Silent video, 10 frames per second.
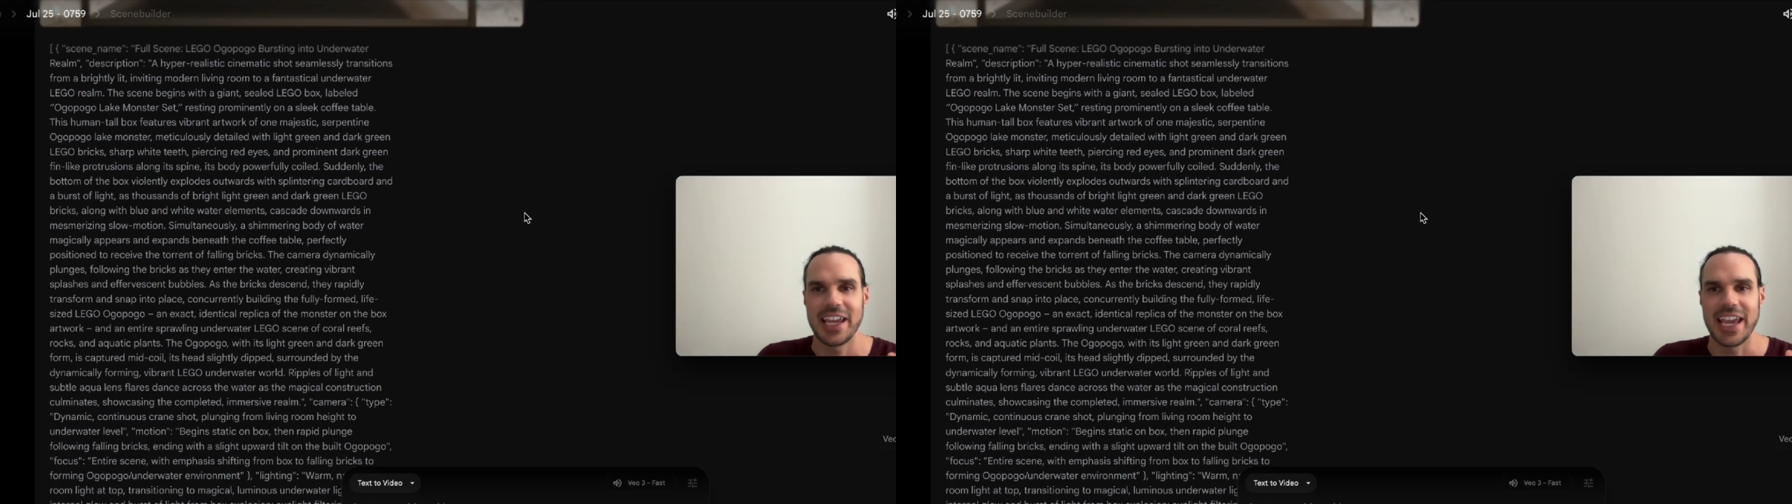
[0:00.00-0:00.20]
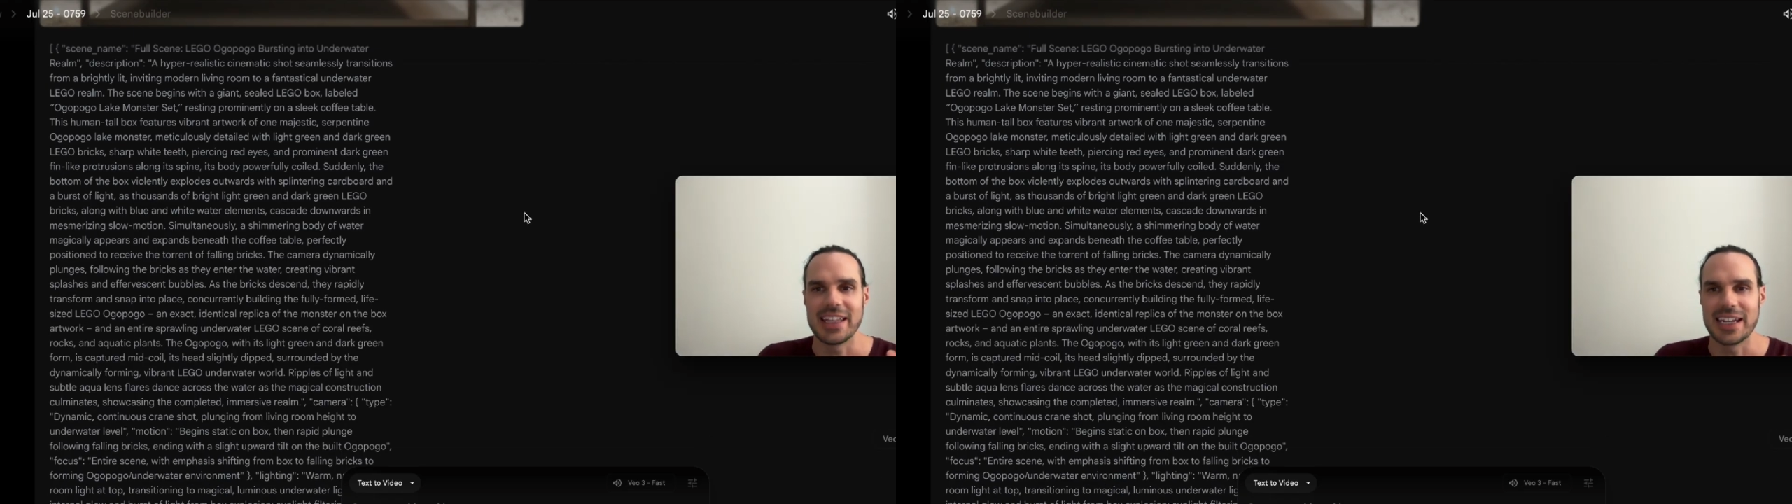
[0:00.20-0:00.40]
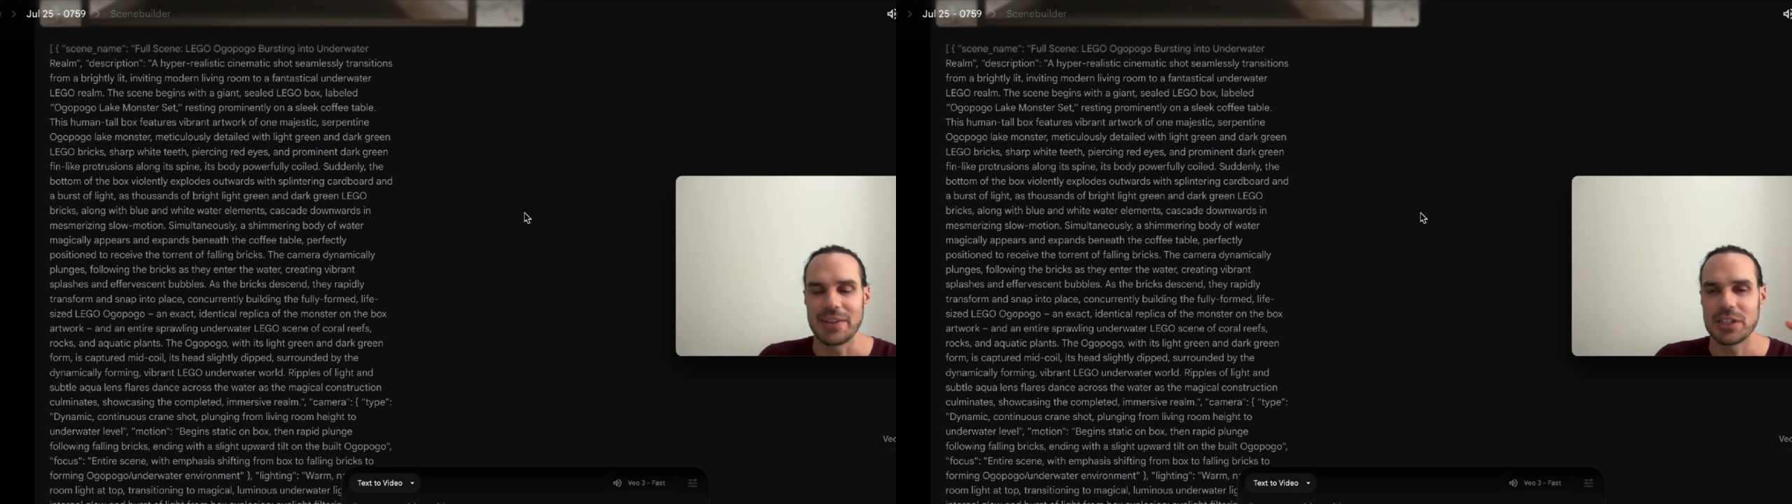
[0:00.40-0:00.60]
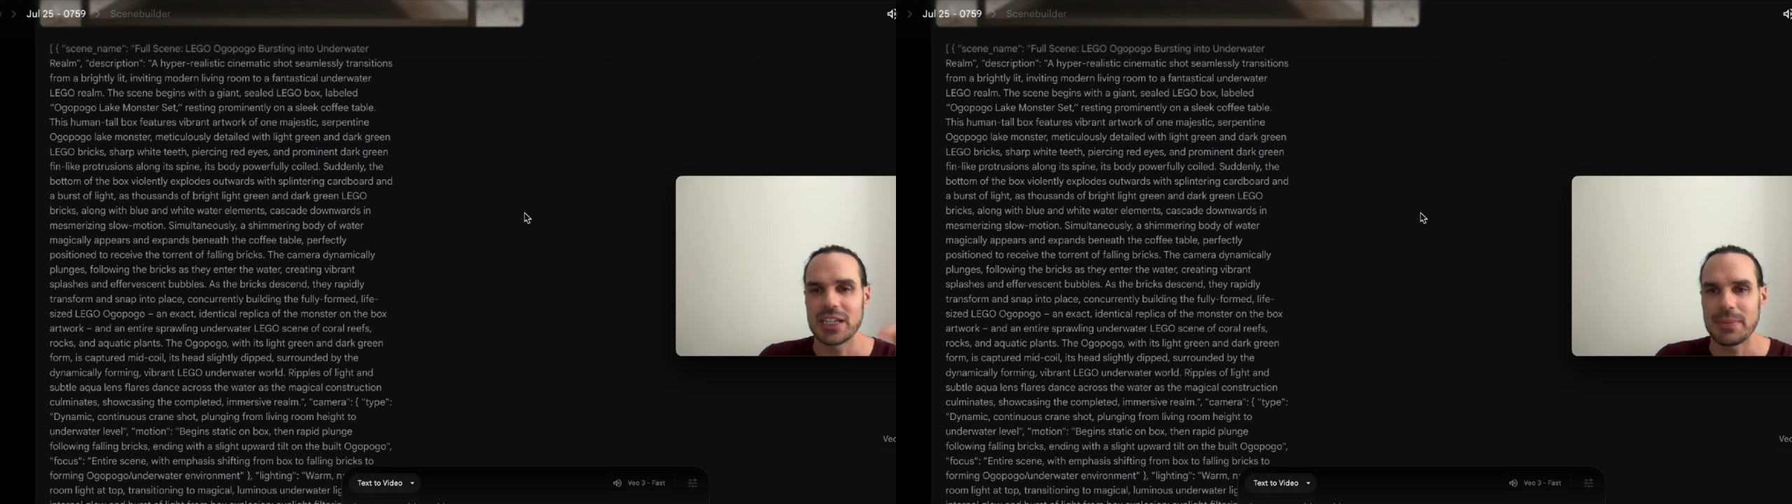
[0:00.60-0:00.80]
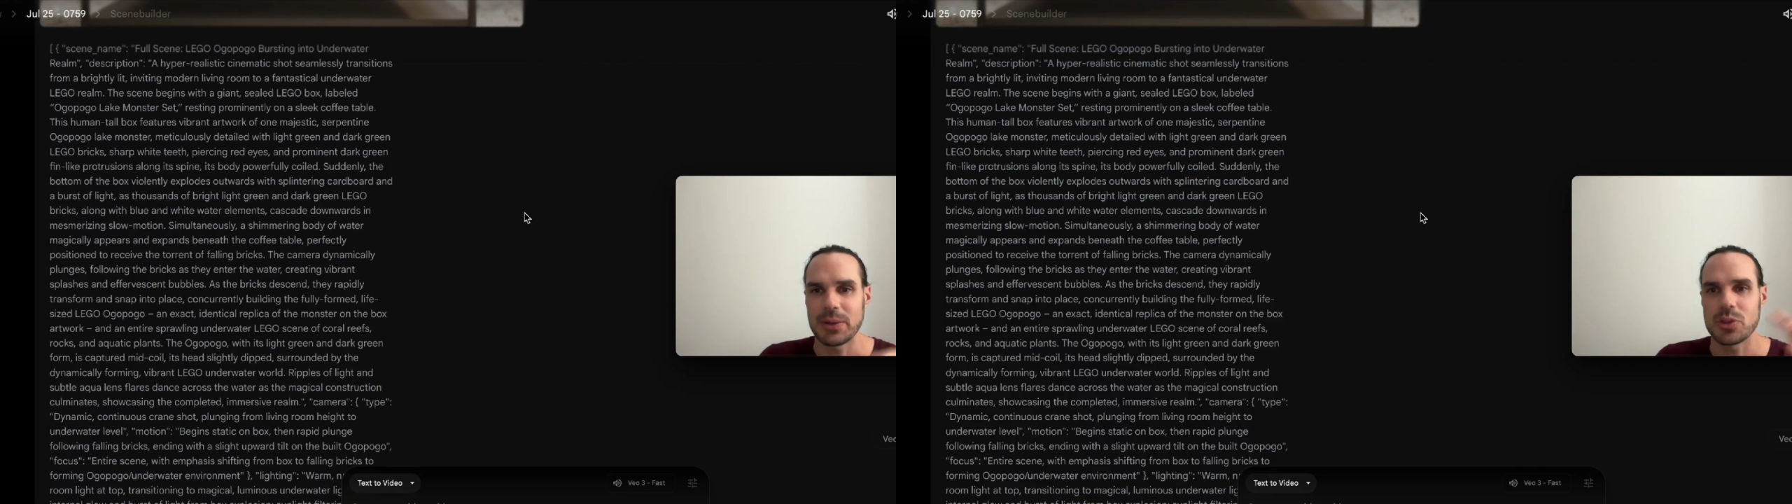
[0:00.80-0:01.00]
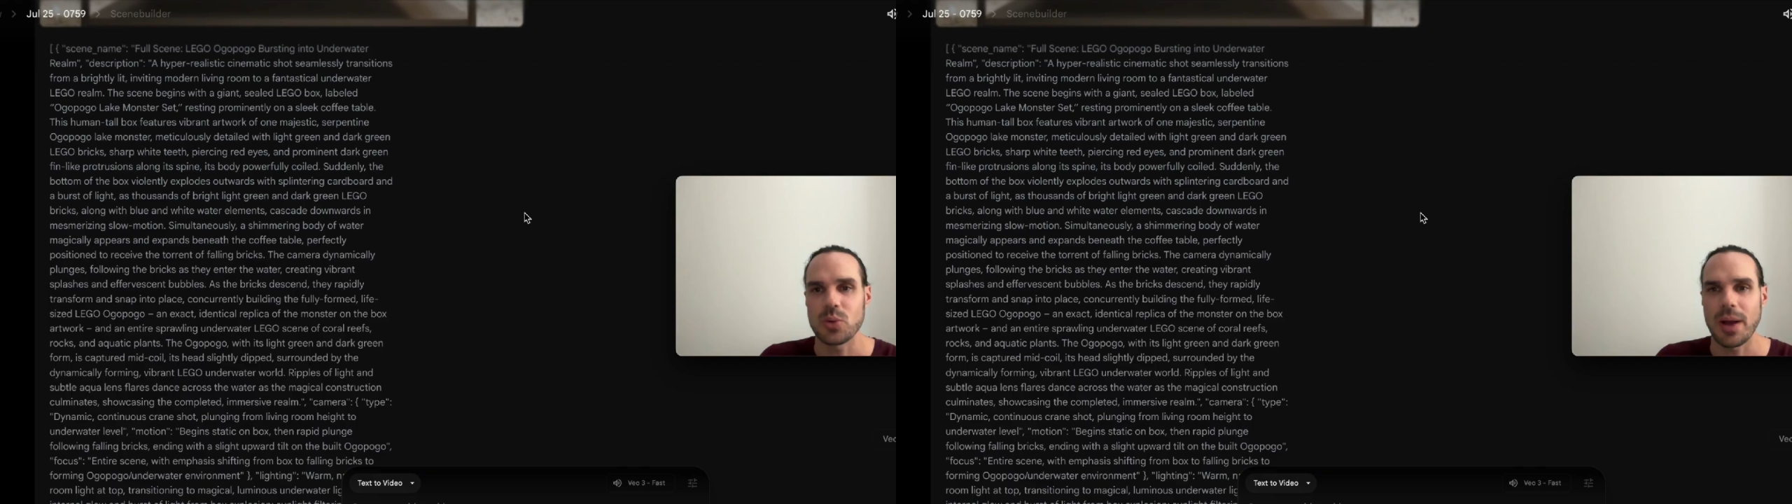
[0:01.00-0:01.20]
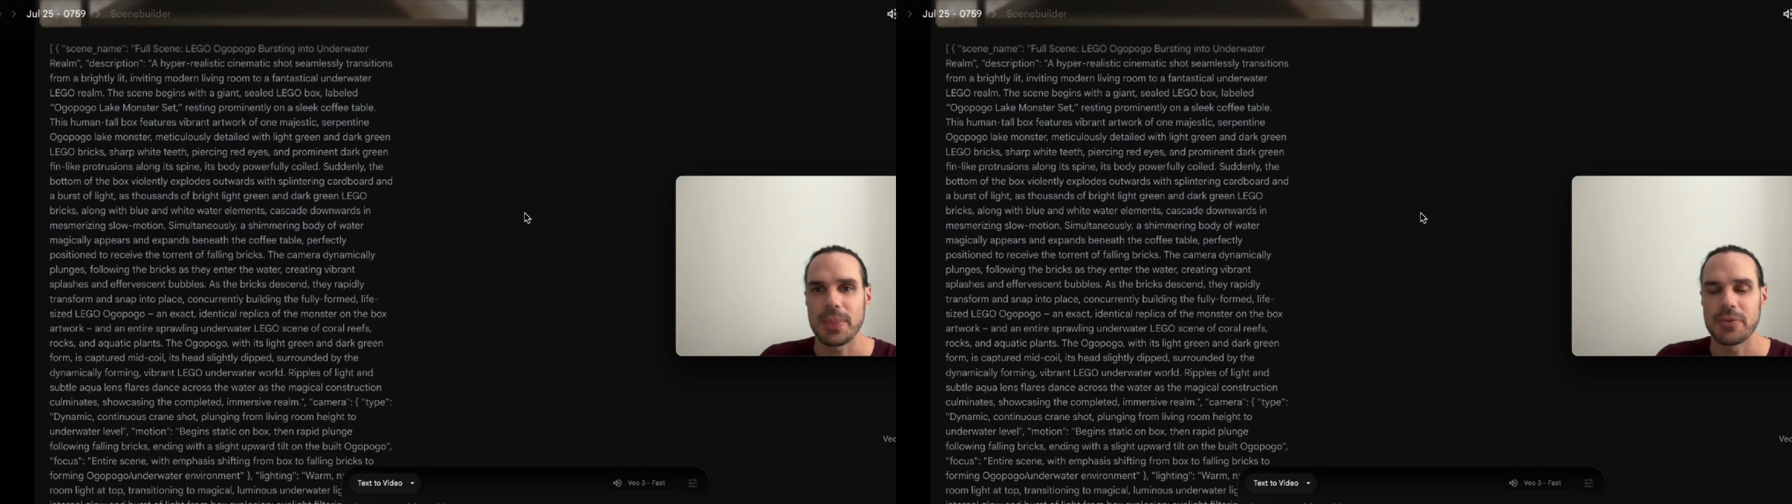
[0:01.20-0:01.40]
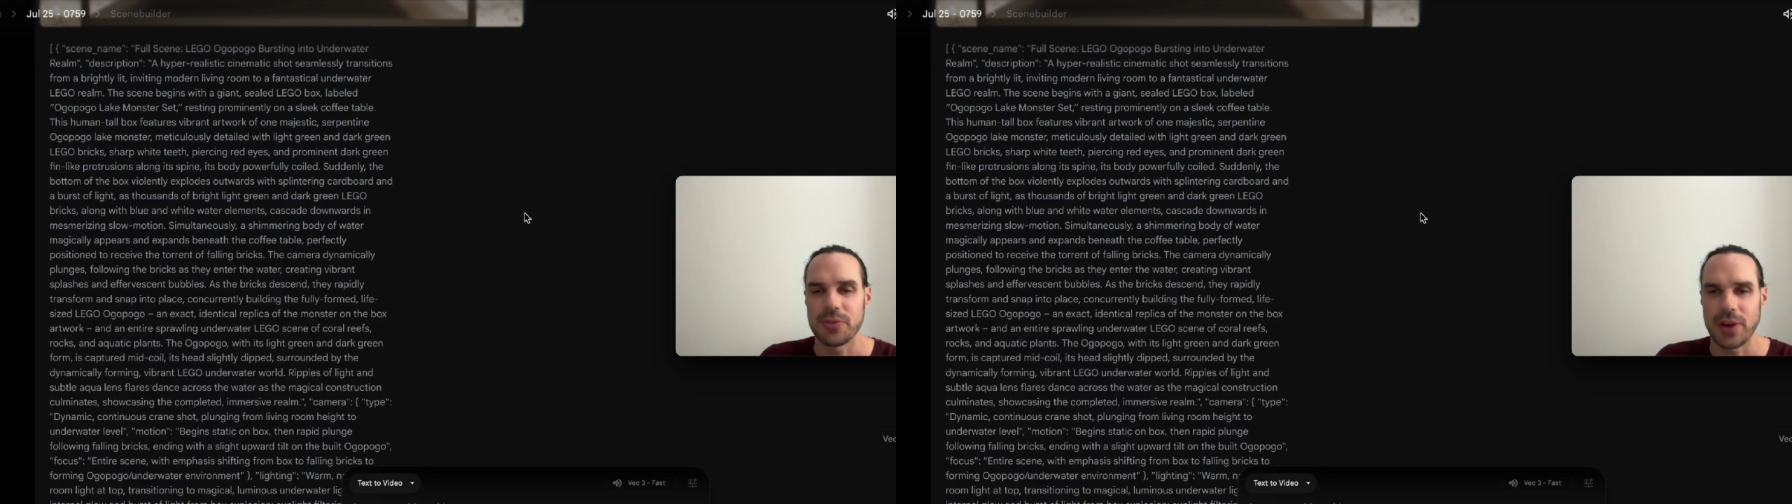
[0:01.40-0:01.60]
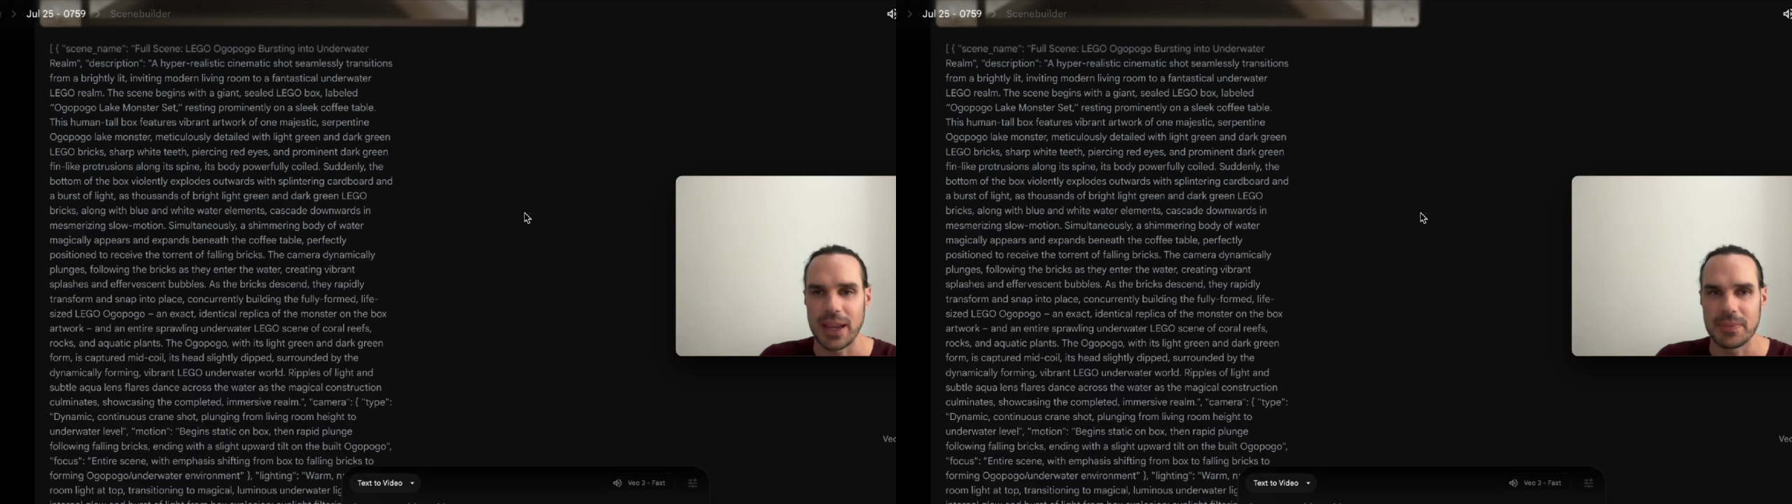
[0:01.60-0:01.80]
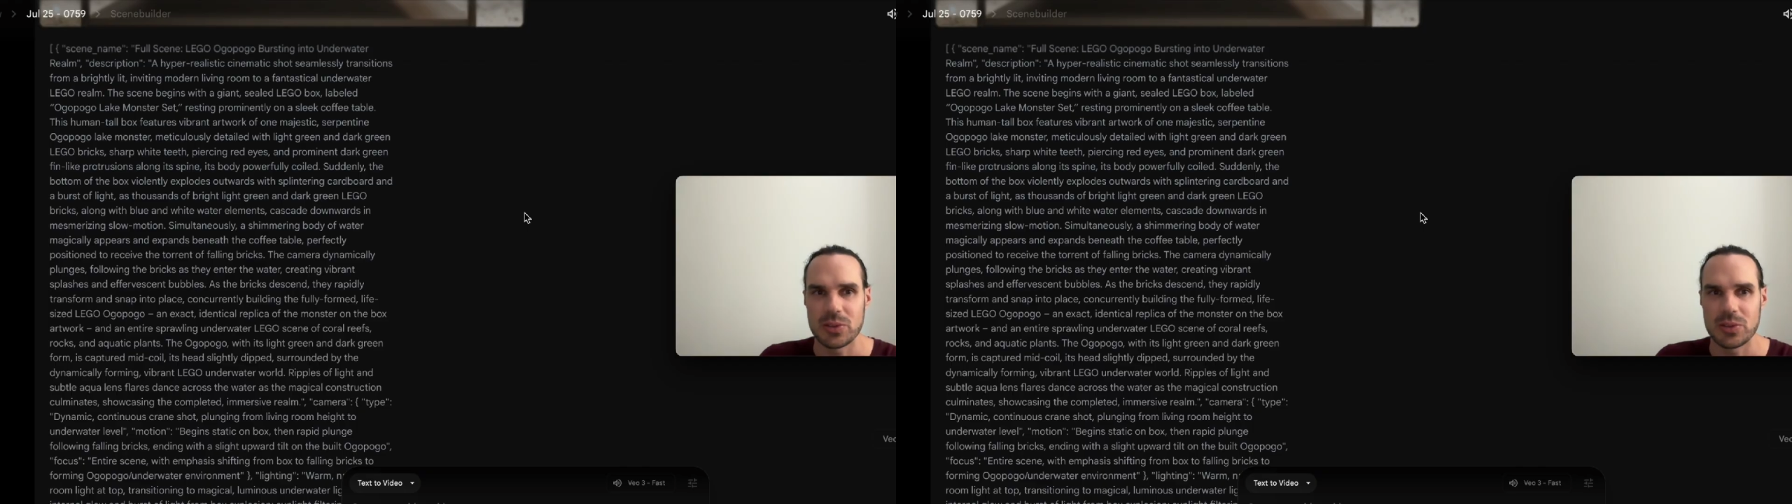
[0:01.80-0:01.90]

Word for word: And then every time I would swap the frame.